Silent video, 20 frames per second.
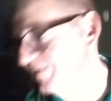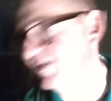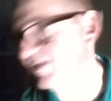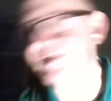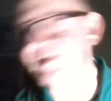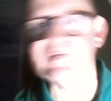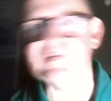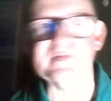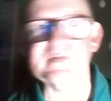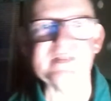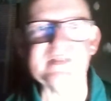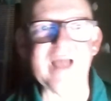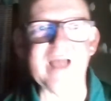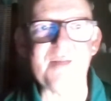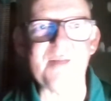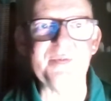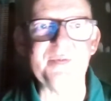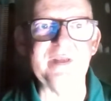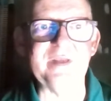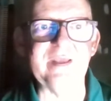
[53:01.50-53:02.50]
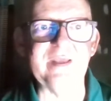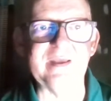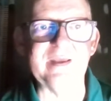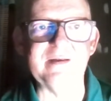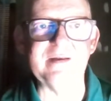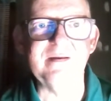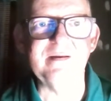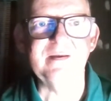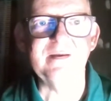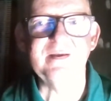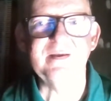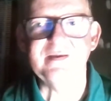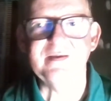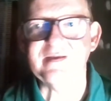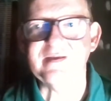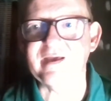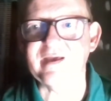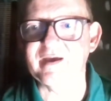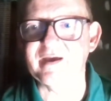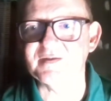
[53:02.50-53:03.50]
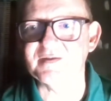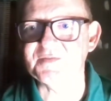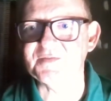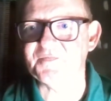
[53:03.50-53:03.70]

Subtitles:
thanks for stopping in. It was a